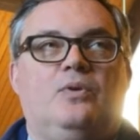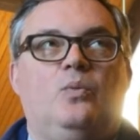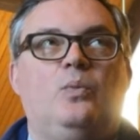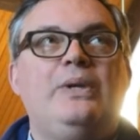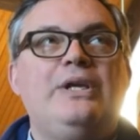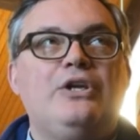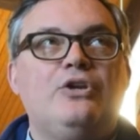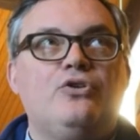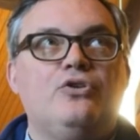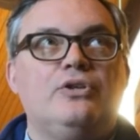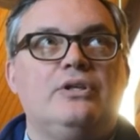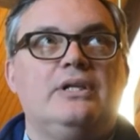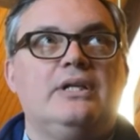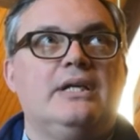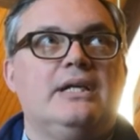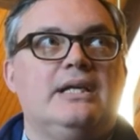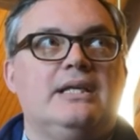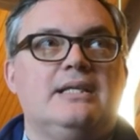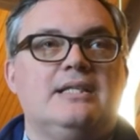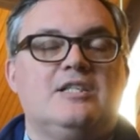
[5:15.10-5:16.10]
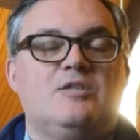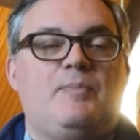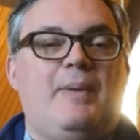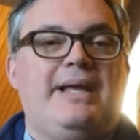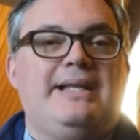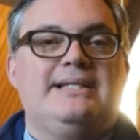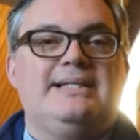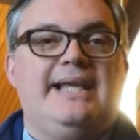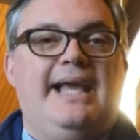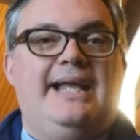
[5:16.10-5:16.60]
We could
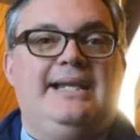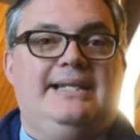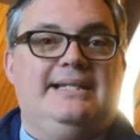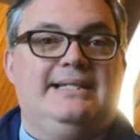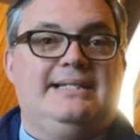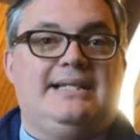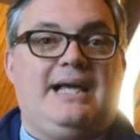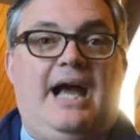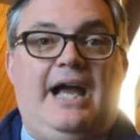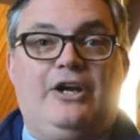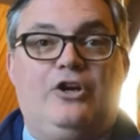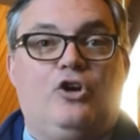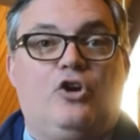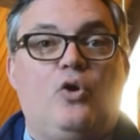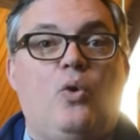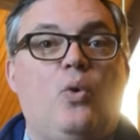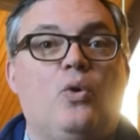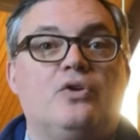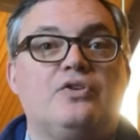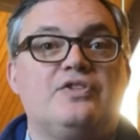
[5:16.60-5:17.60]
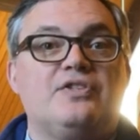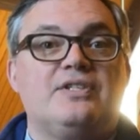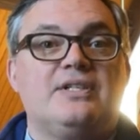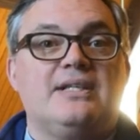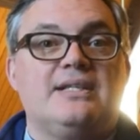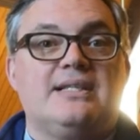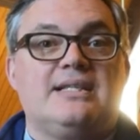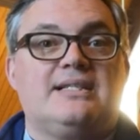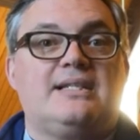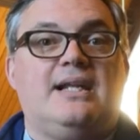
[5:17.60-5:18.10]
spend an entire
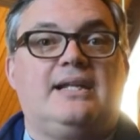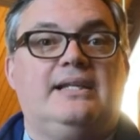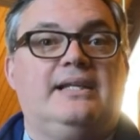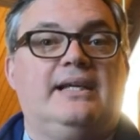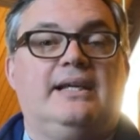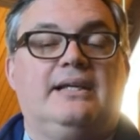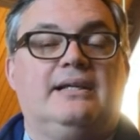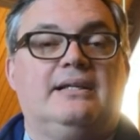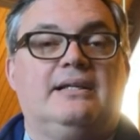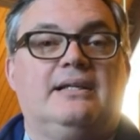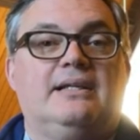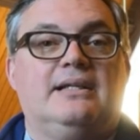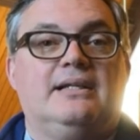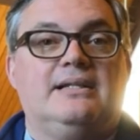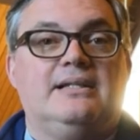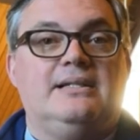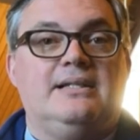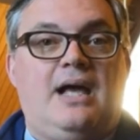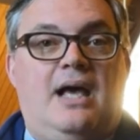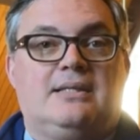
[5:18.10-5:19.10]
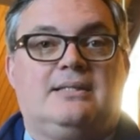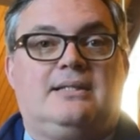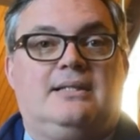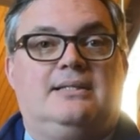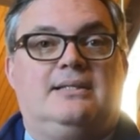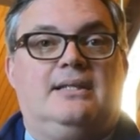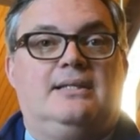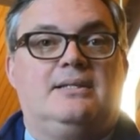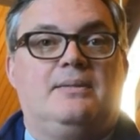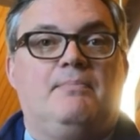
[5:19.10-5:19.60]
course studying
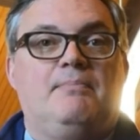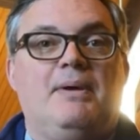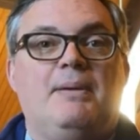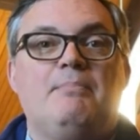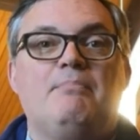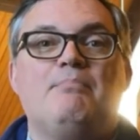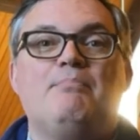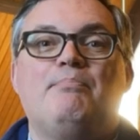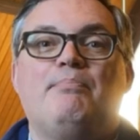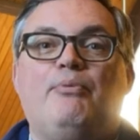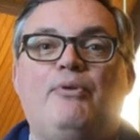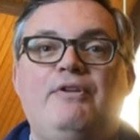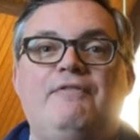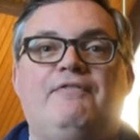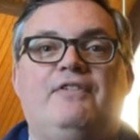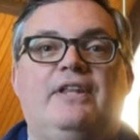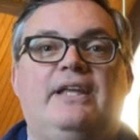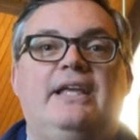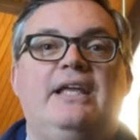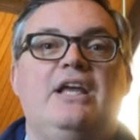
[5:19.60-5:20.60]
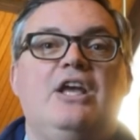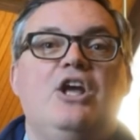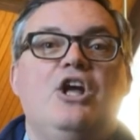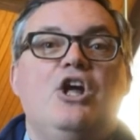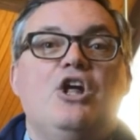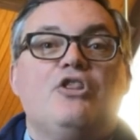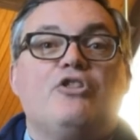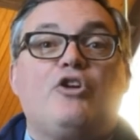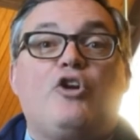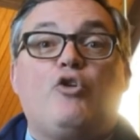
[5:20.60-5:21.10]
Gnosticism, but briefly,
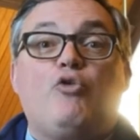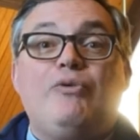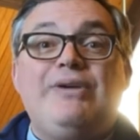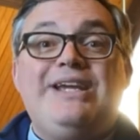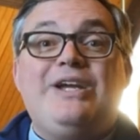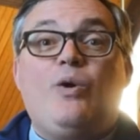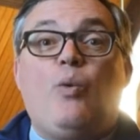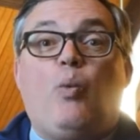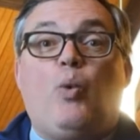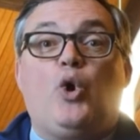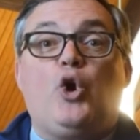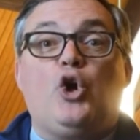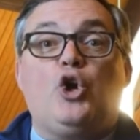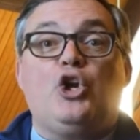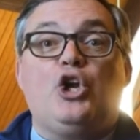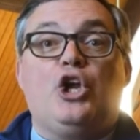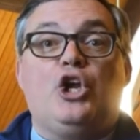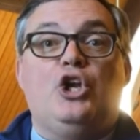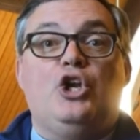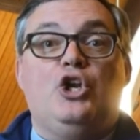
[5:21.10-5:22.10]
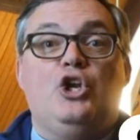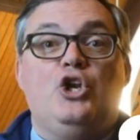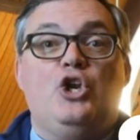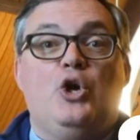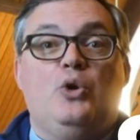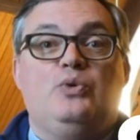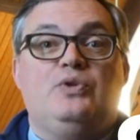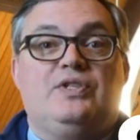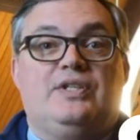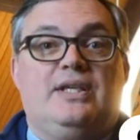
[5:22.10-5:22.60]
the Greek word
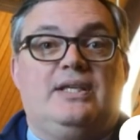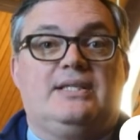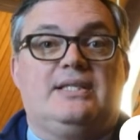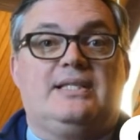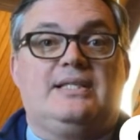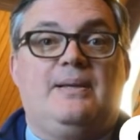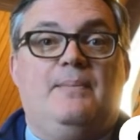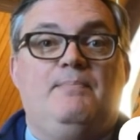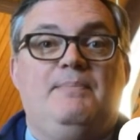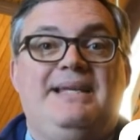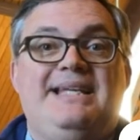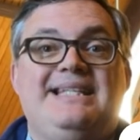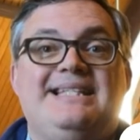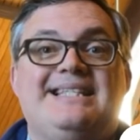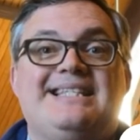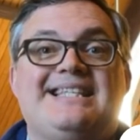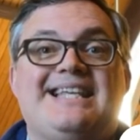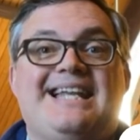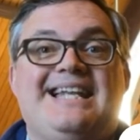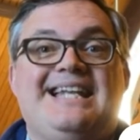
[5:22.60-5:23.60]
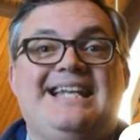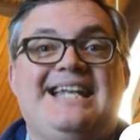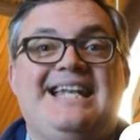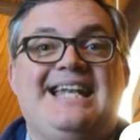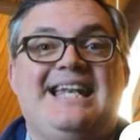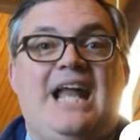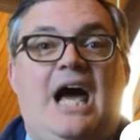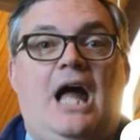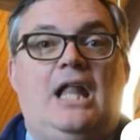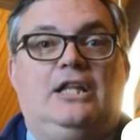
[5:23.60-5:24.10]
gnosis means
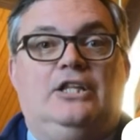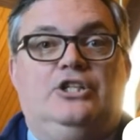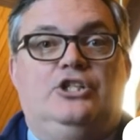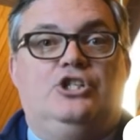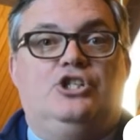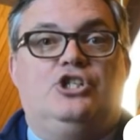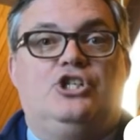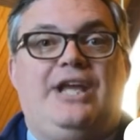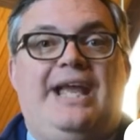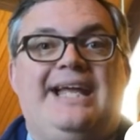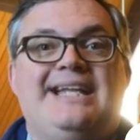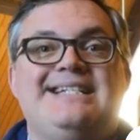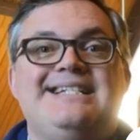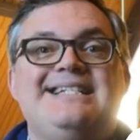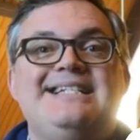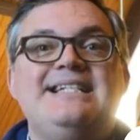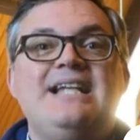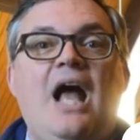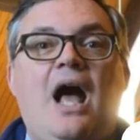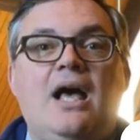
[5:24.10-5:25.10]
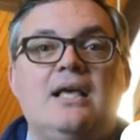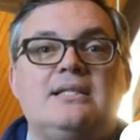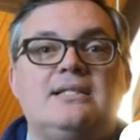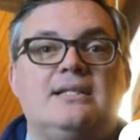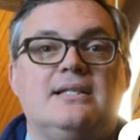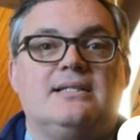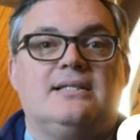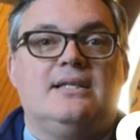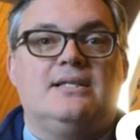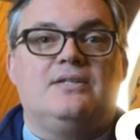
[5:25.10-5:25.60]
knowledge, and
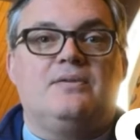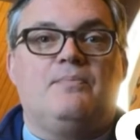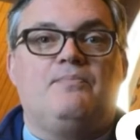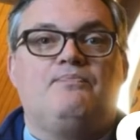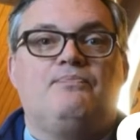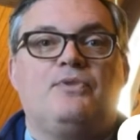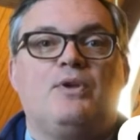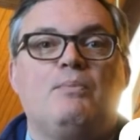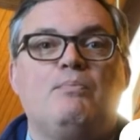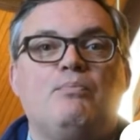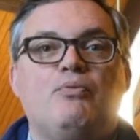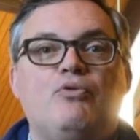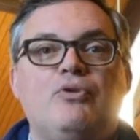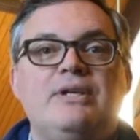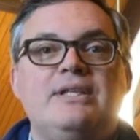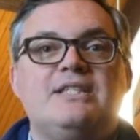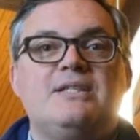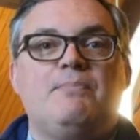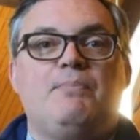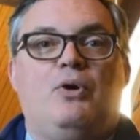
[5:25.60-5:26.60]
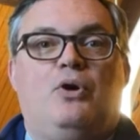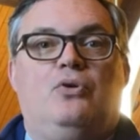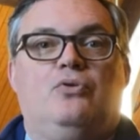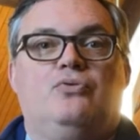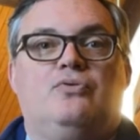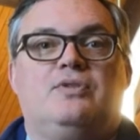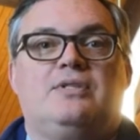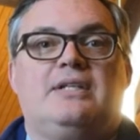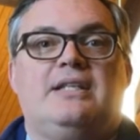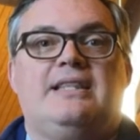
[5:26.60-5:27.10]
Gnosticism
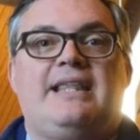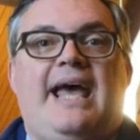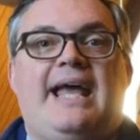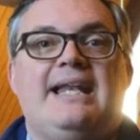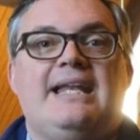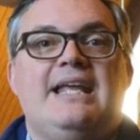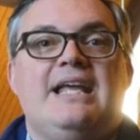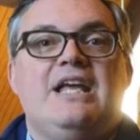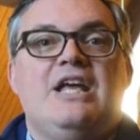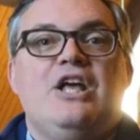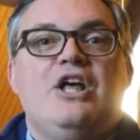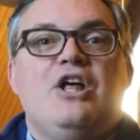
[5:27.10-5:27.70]
presupposed that